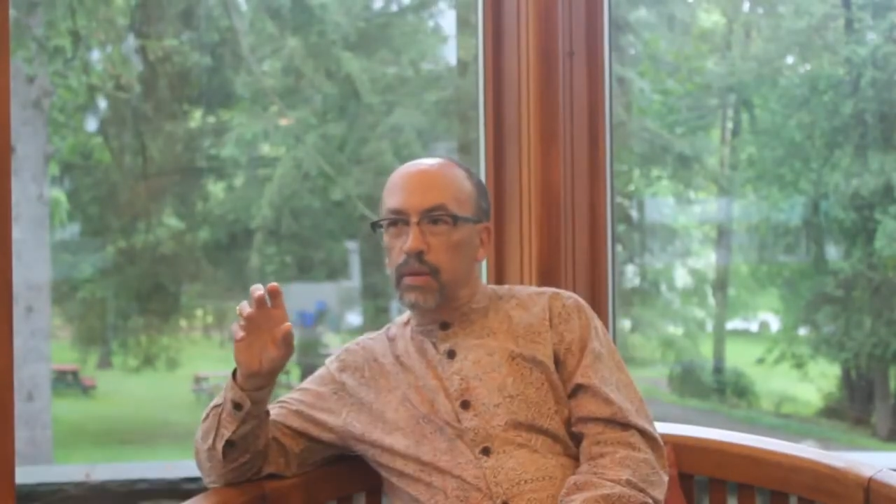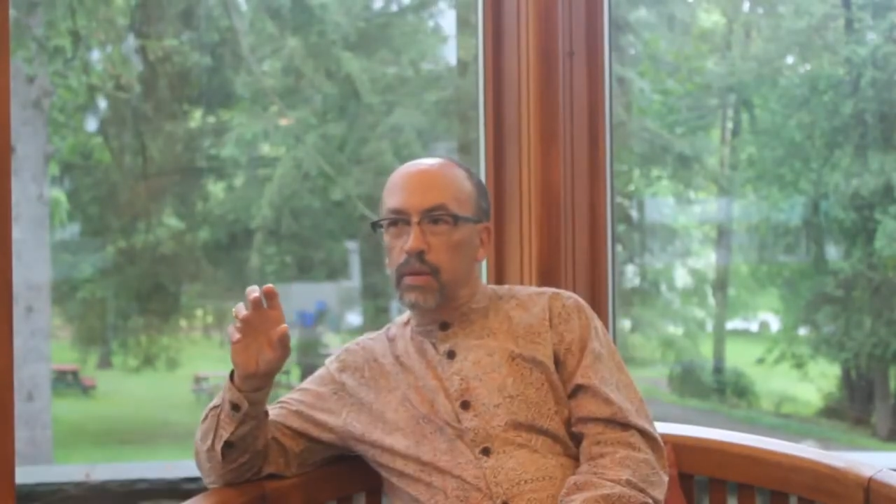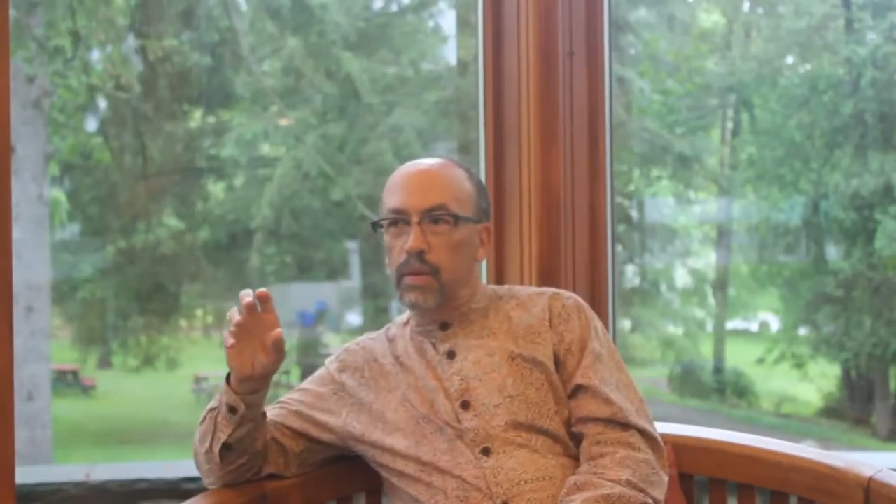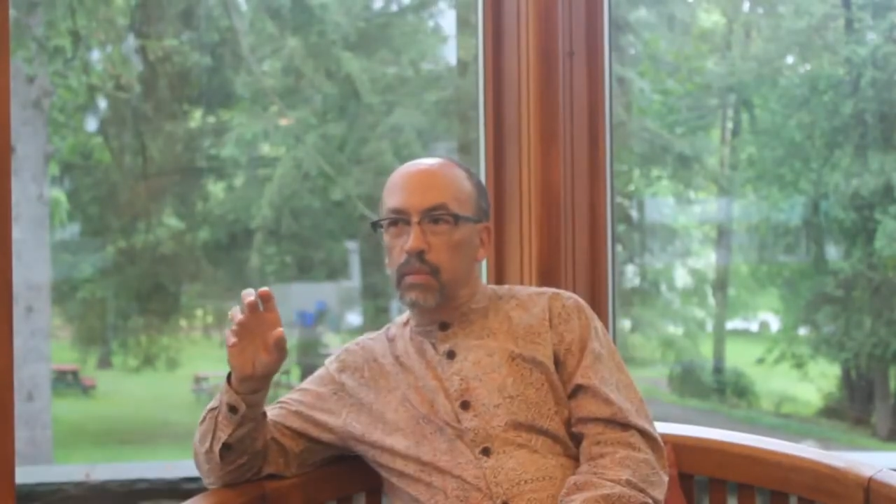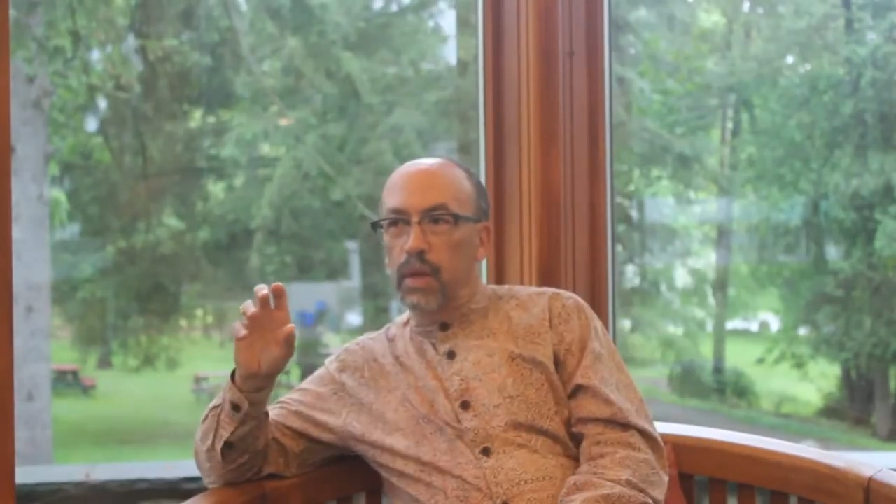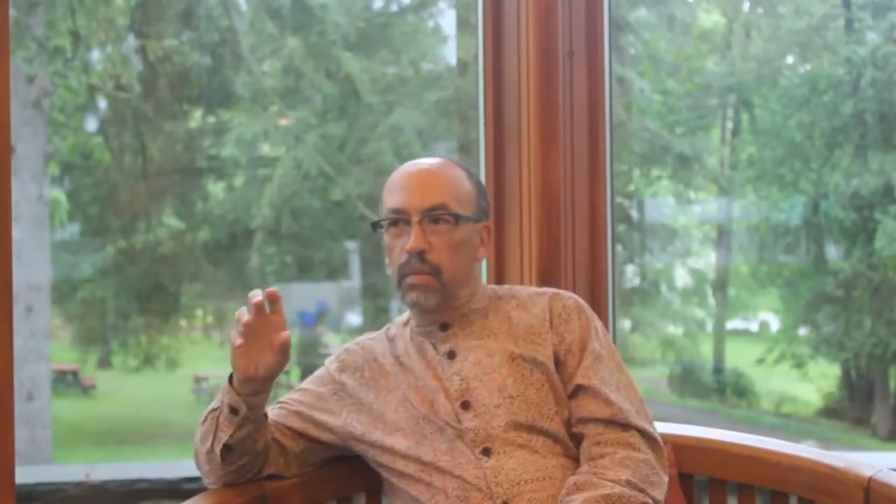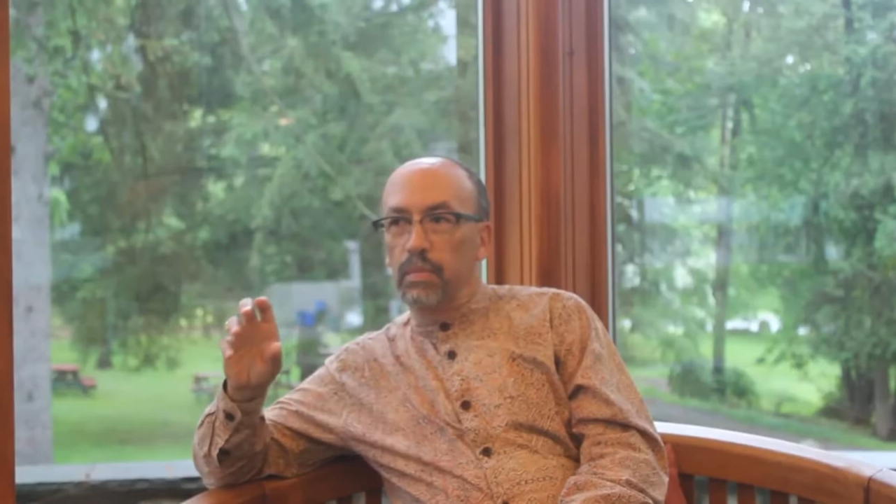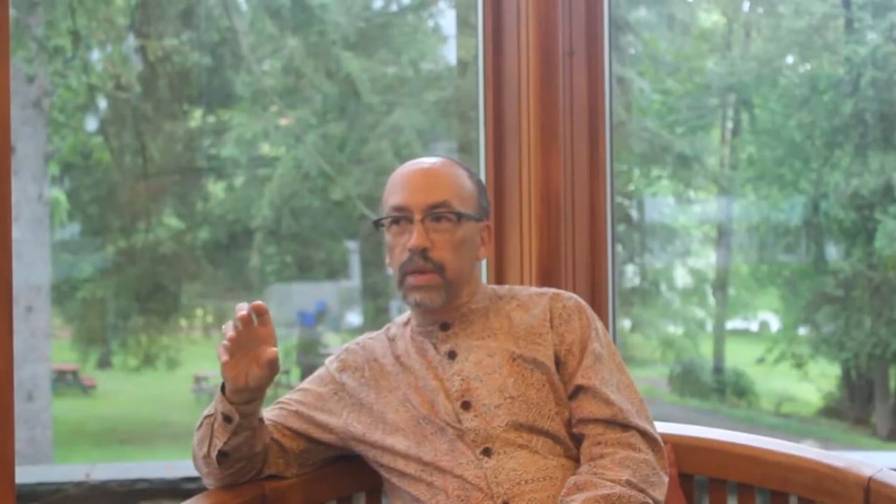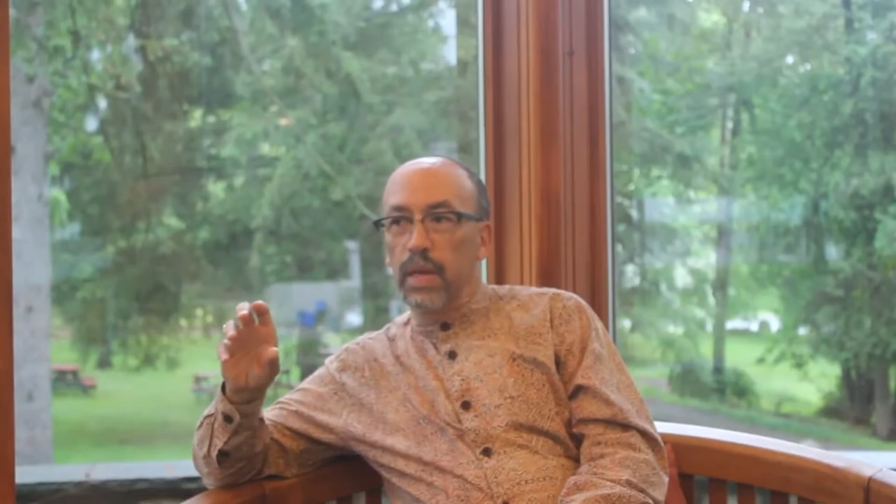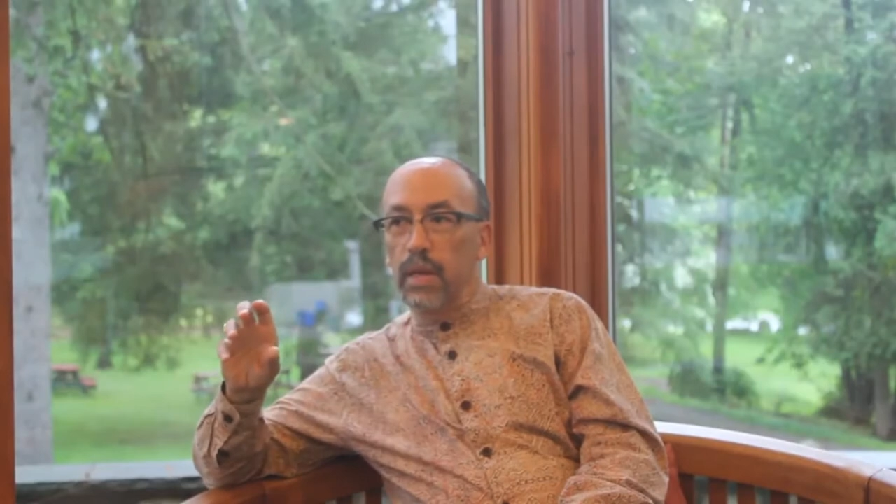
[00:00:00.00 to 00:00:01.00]
Marxism
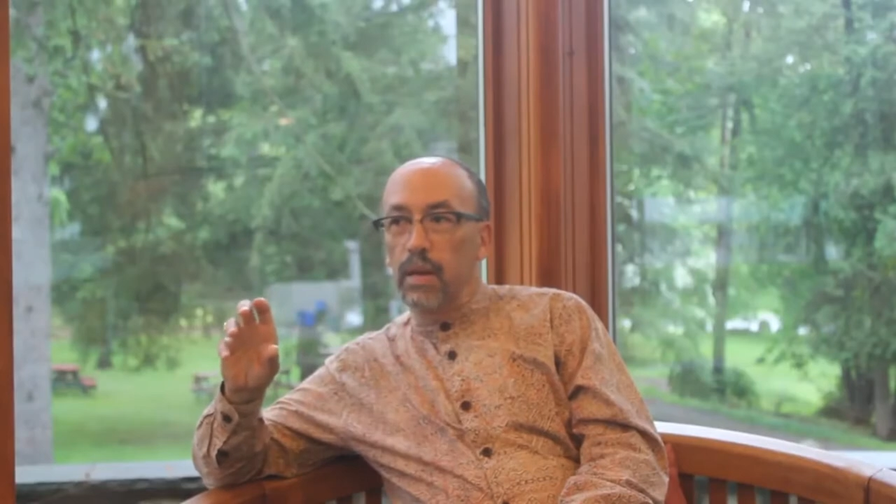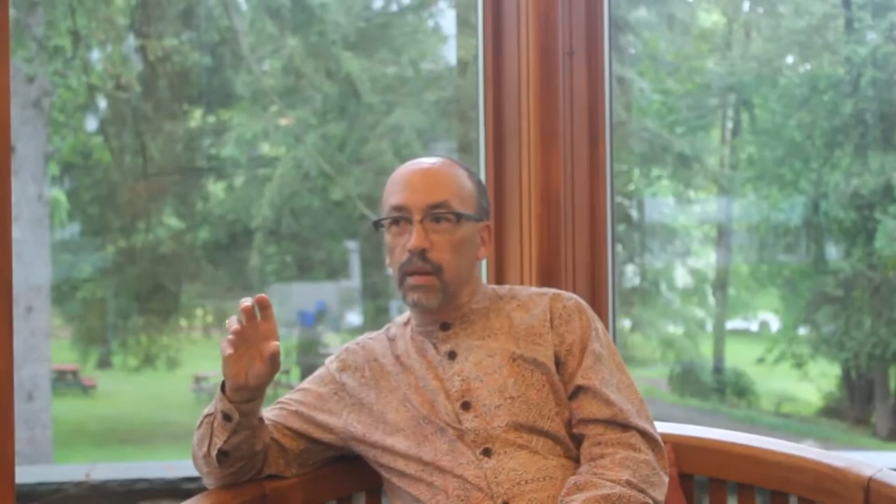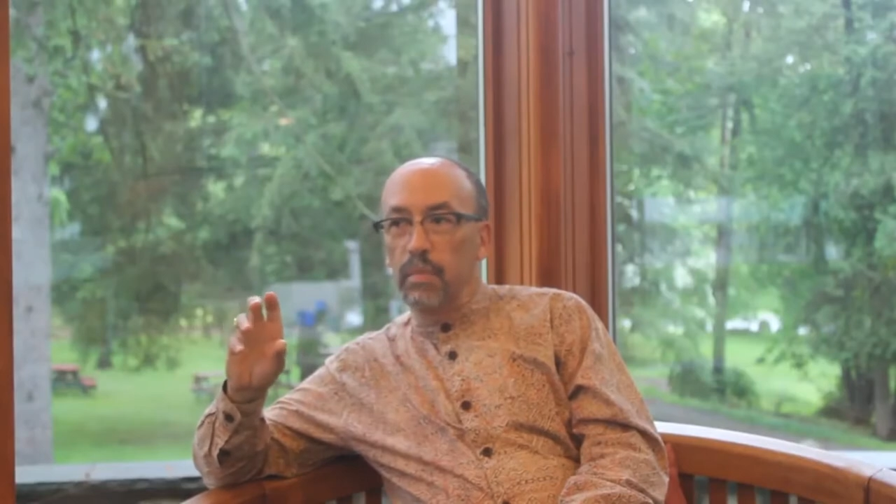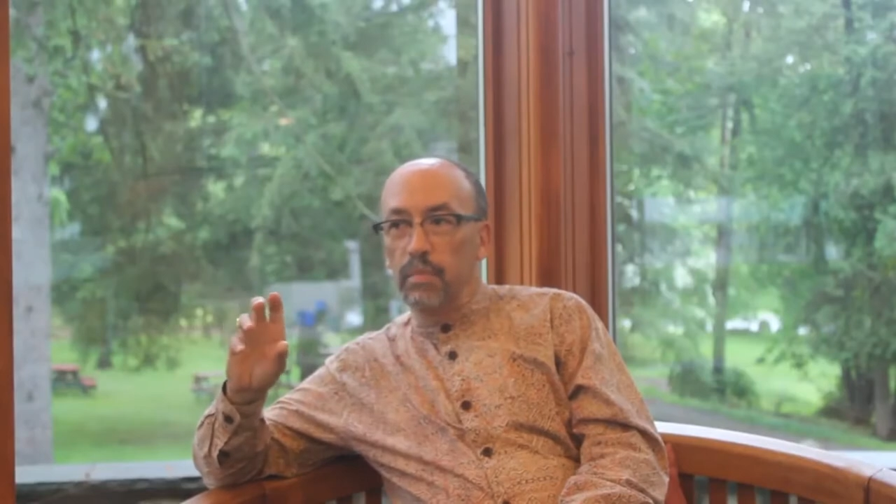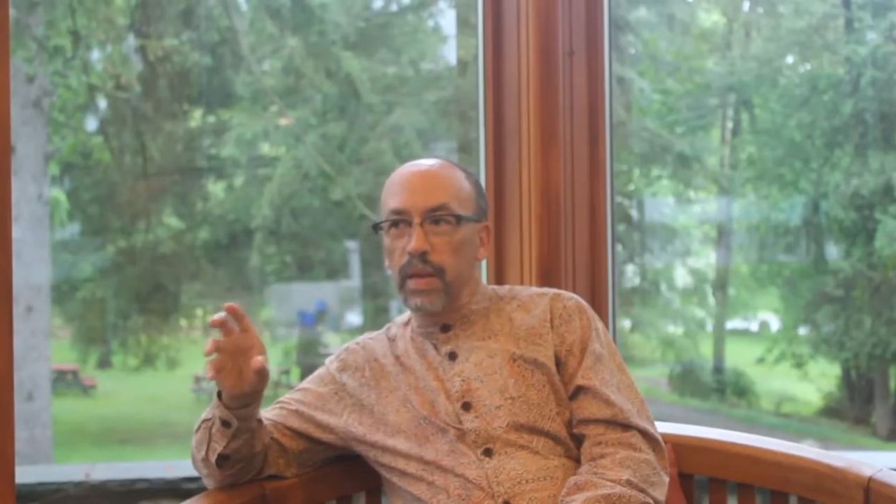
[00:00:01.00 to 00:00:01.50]
can mean